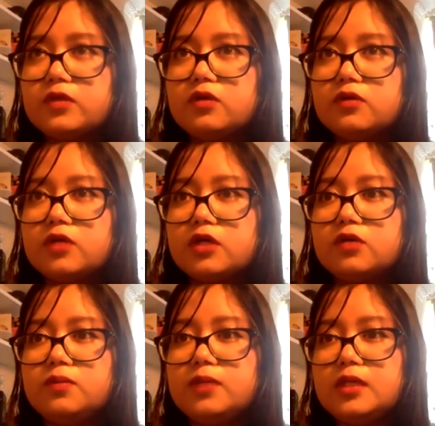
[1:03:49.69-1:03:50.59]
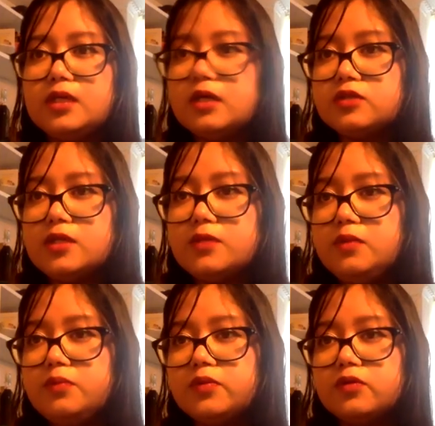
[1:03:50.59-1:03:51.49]
you know that could be elderly
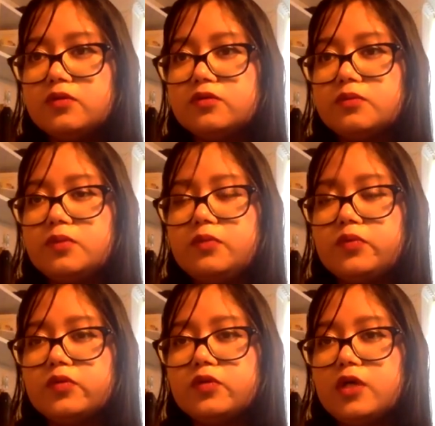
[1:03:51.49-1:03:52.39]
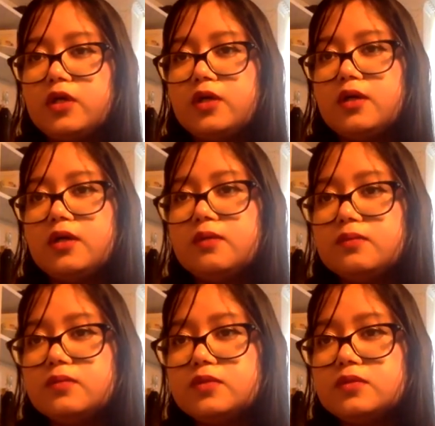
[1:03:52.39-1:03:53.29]
people or people
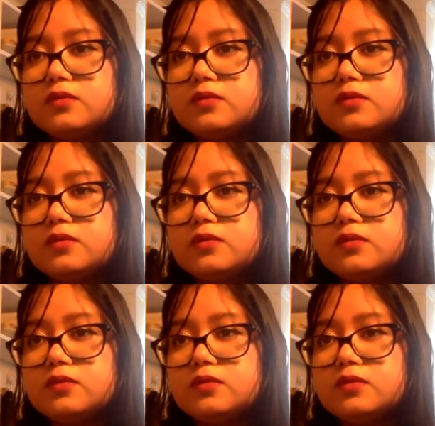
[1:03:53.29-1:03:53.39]
um,